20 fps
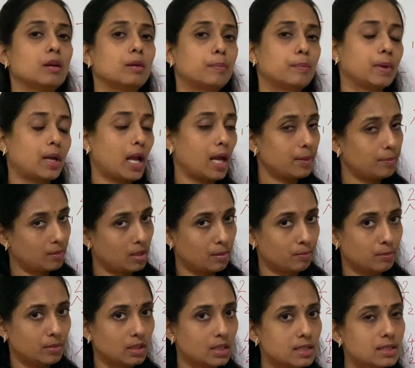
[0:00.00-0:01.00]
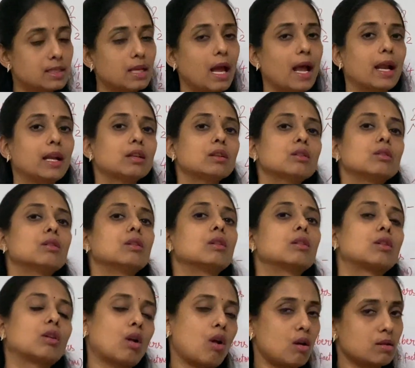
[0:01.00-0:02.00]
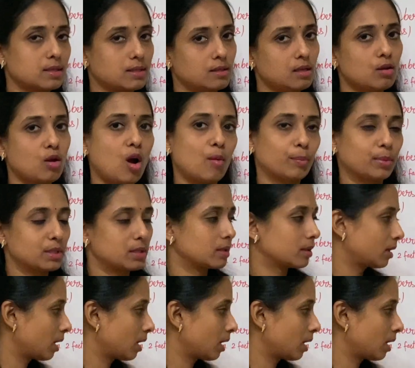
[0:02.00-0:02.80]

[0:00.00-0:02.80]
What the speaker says: prime numbers and cross the composite